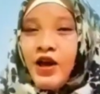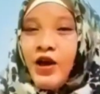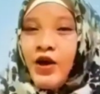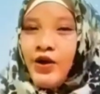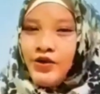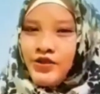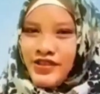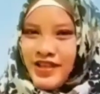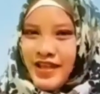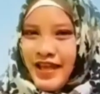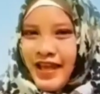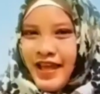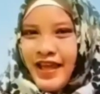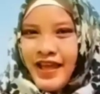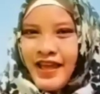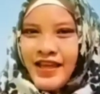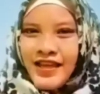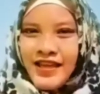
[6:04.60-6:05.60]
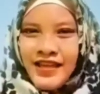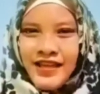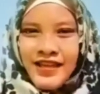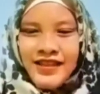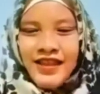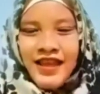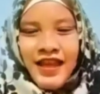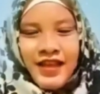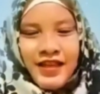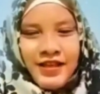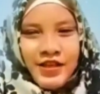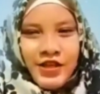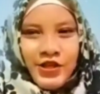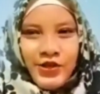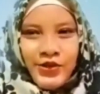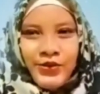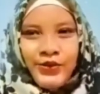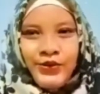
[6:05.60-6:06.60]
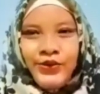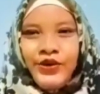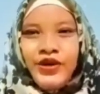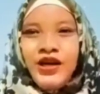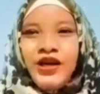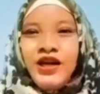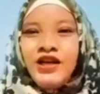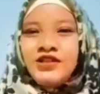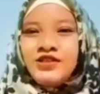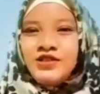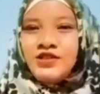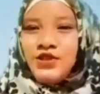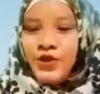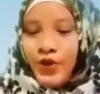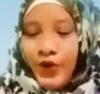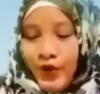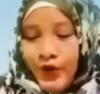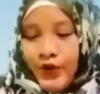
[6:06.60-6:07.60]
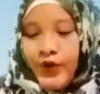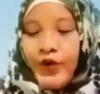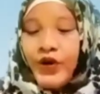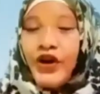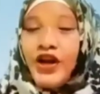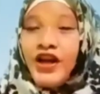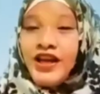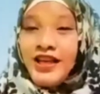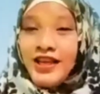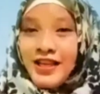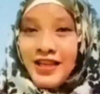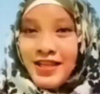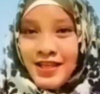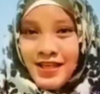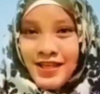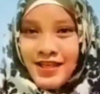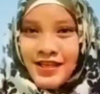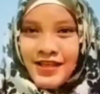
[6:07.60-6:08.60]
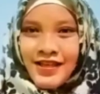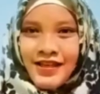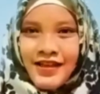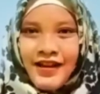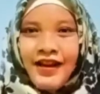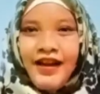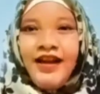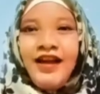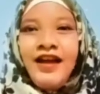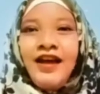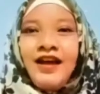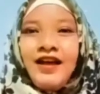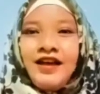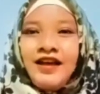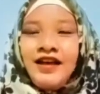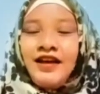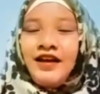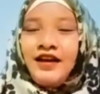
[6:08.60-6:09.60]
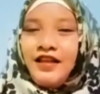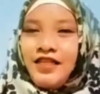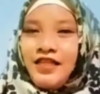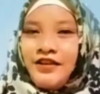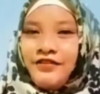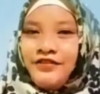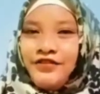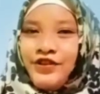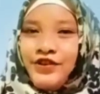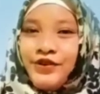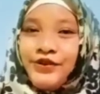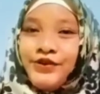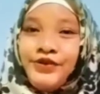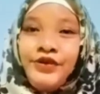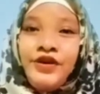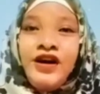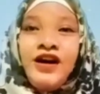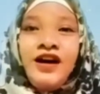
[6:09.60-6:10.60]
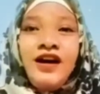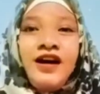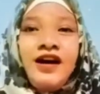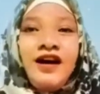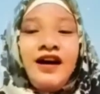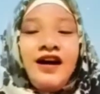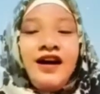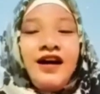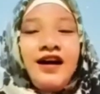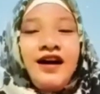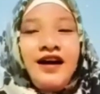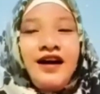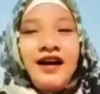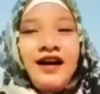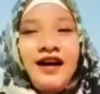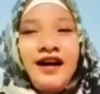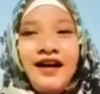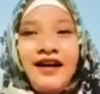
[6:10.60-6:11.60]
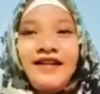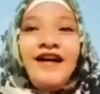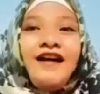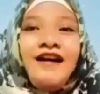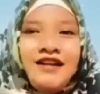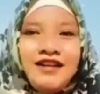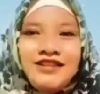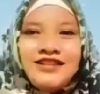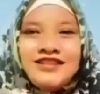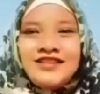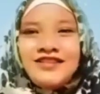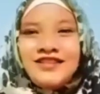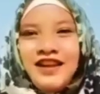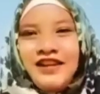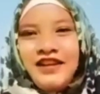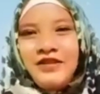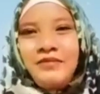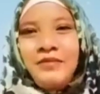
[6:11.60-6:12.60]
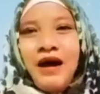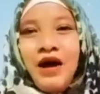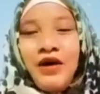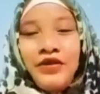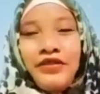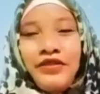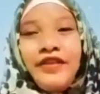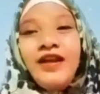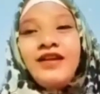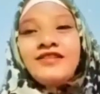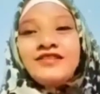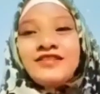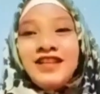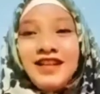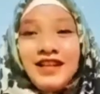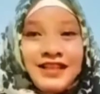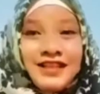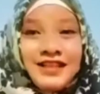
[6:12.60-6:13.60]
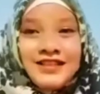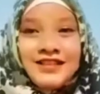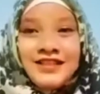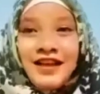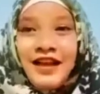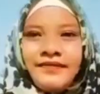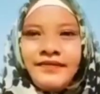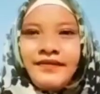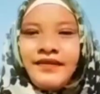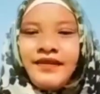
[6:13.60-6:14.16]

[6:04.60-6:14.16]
Okay, thank you. So, here, all of you are understand about telling time.